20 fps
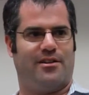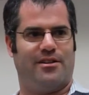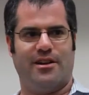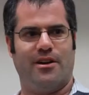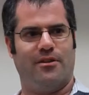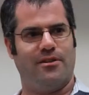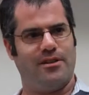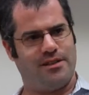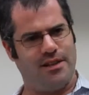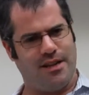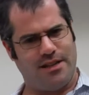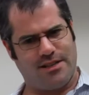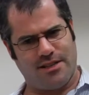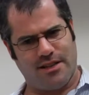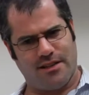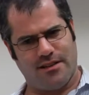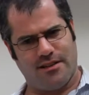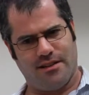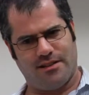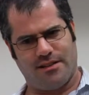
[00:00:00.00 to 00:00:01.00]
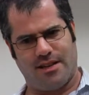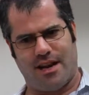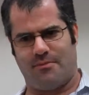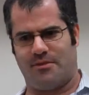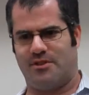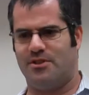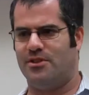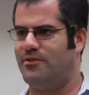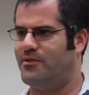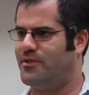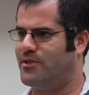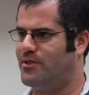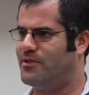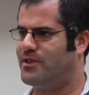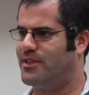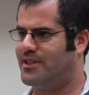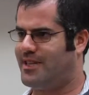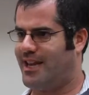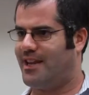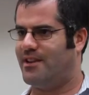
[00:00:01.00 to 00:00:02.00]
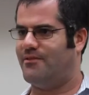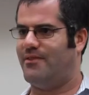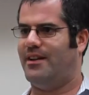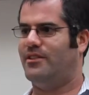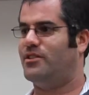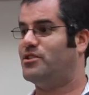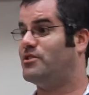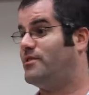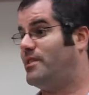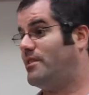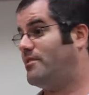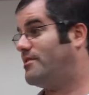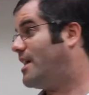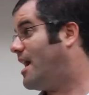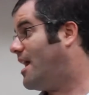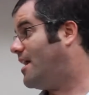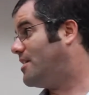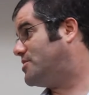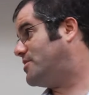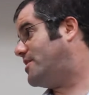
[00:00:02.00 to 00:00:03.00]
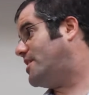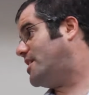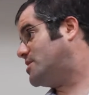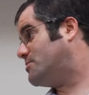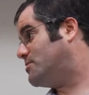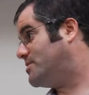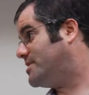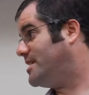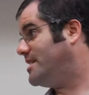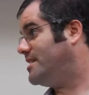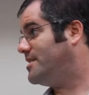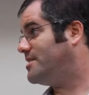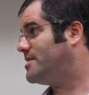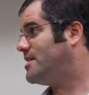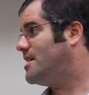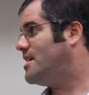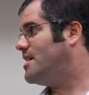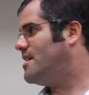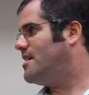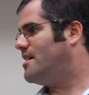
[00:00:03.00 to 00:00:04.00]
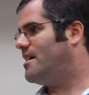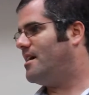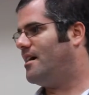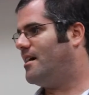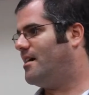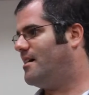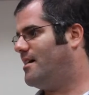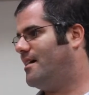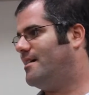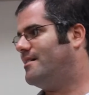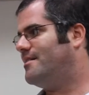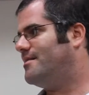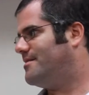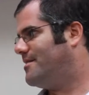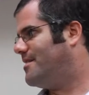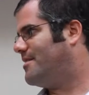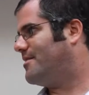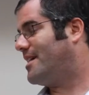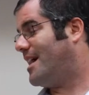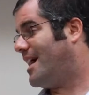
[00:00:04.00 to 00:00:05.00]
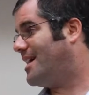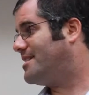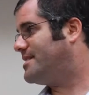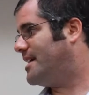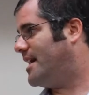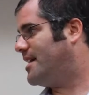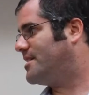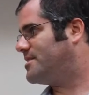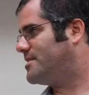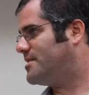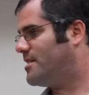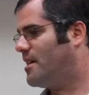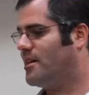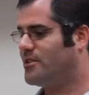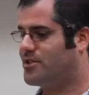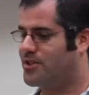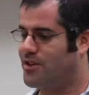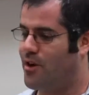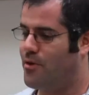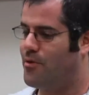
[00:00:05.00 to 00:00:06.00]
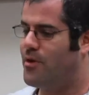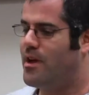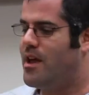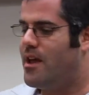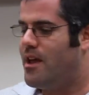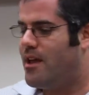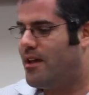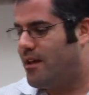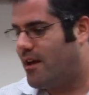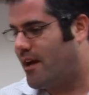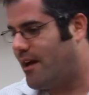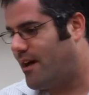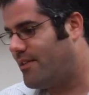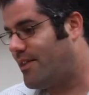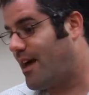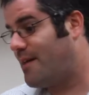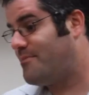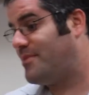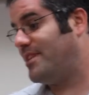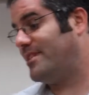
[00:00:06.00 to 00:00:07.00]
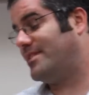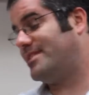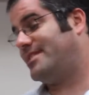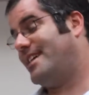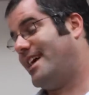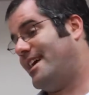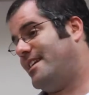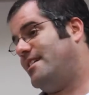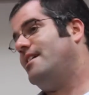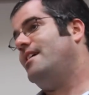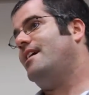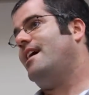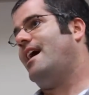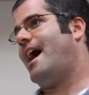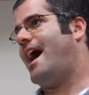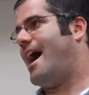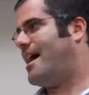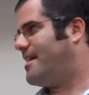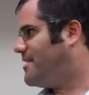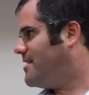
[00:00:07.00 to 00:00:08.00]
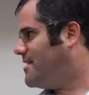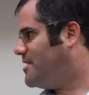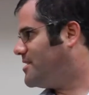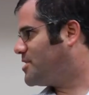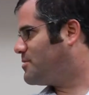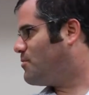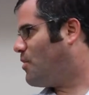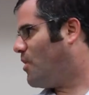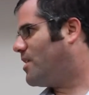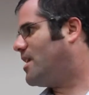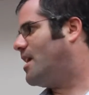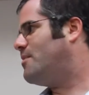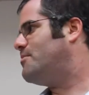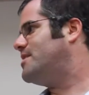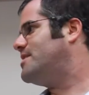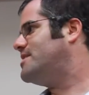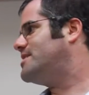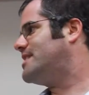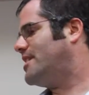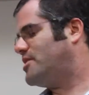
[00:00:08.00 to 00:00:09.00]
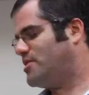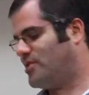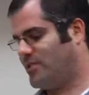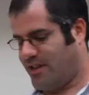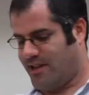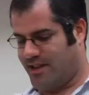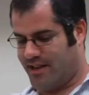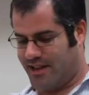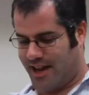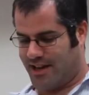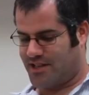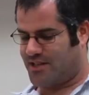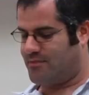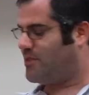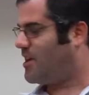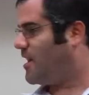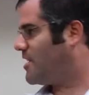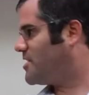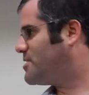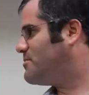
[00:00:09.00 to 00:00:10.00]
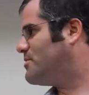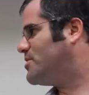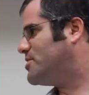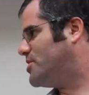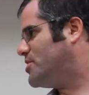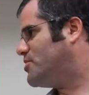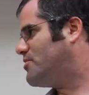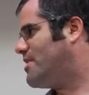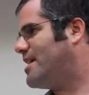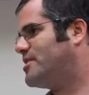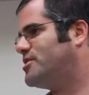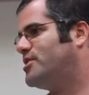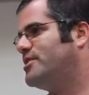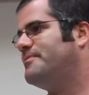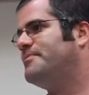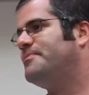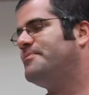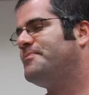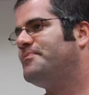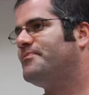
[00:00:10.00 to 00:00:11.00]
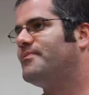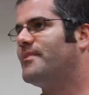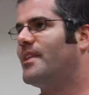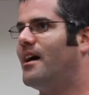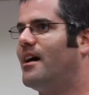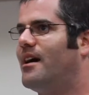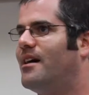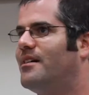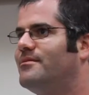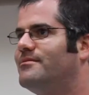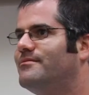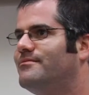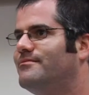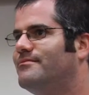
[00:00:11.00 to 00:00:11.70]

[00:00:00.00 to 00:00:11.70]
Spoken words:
It's an opportunity for you to take advantage of their knowledge, their expertise, and their contacts. So that being said, how do these small companies actually get some customers and traction? Sure.